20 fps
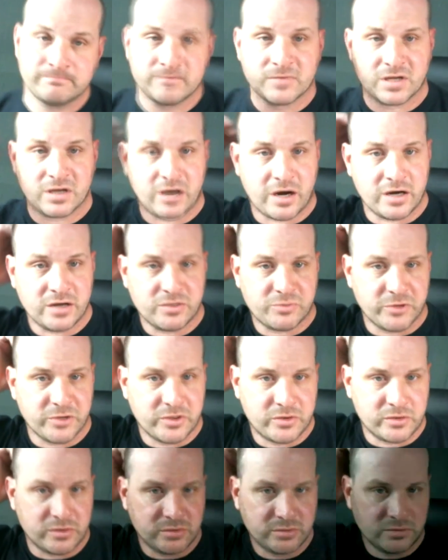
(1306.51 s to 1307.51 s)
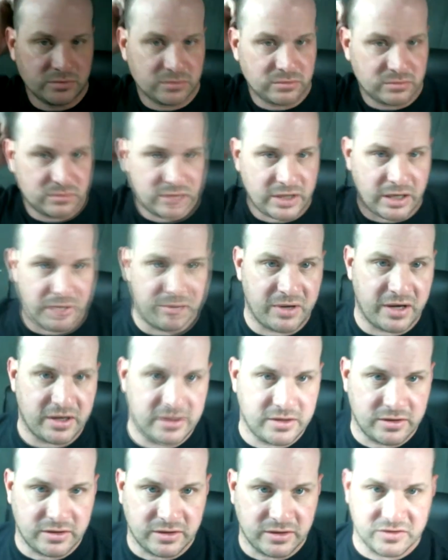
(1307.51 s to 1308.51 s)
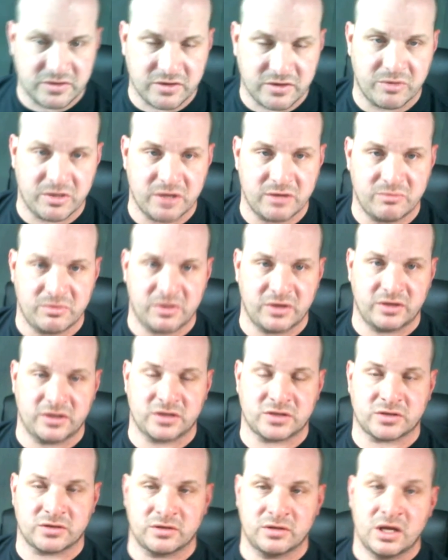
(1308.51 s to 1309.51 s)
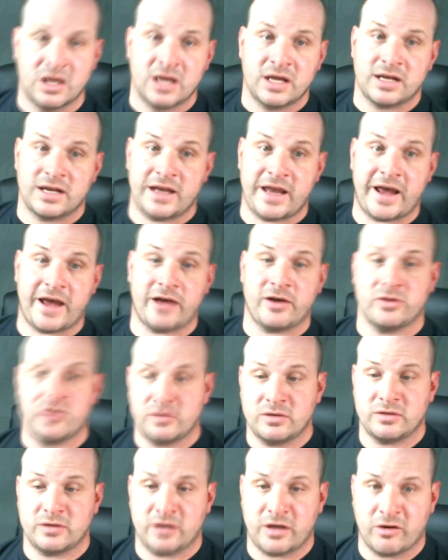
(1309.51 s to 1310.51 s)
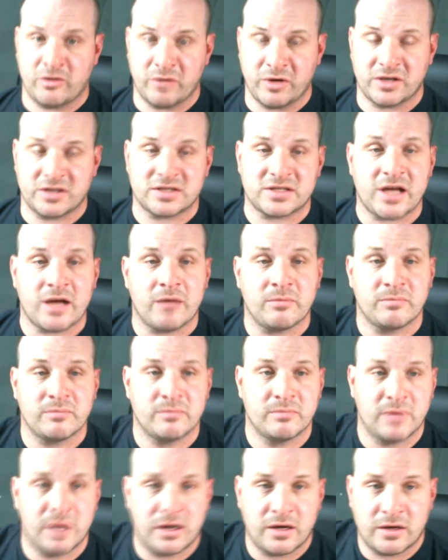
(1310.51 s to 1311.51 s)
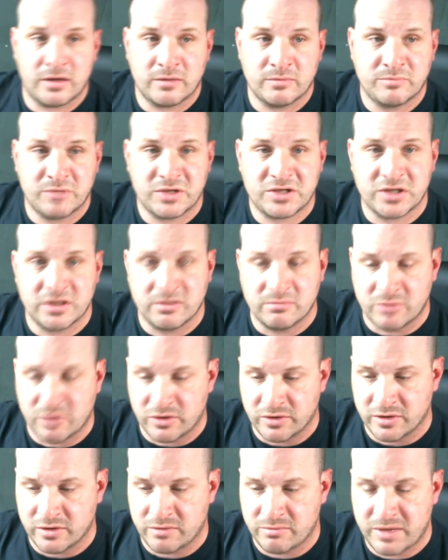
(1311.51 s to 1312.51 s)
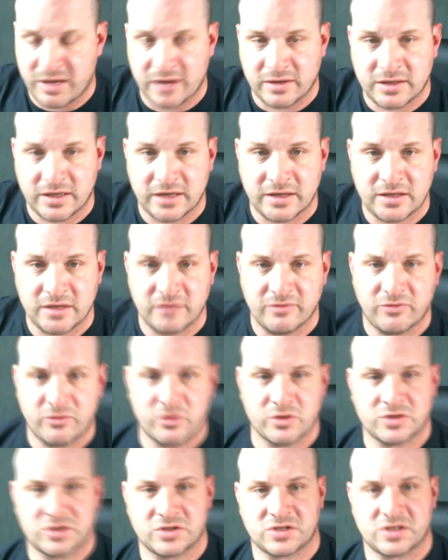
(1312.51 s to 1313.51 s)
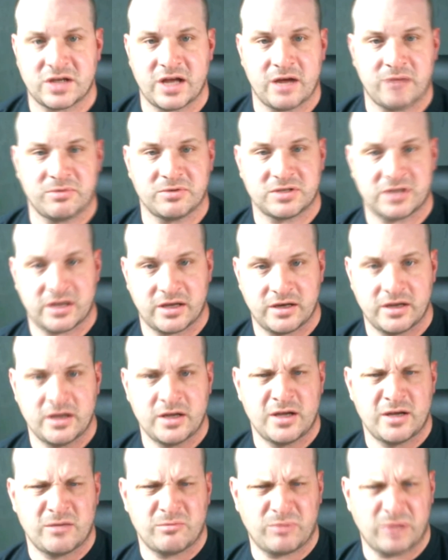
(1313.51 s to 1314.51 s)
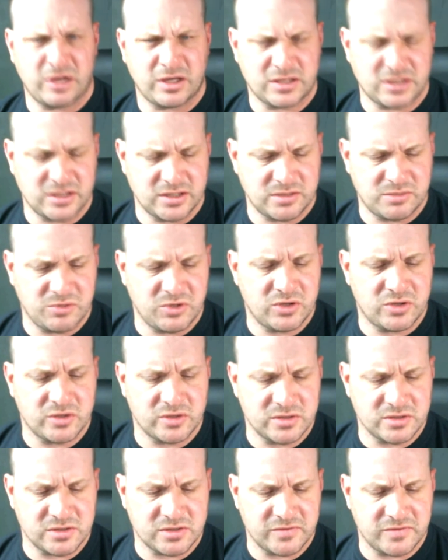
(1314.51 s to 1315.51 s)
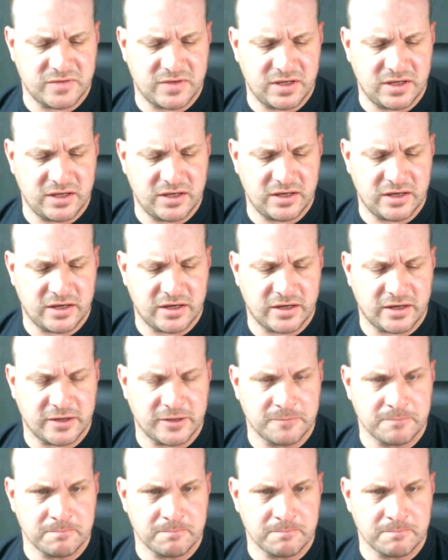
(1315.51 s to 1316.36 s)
All right, it's pretty cool. Not bad, gives everybody the ability. So now everybody can stop bitching and moaning about that. The enforcer snipers get pluses because of the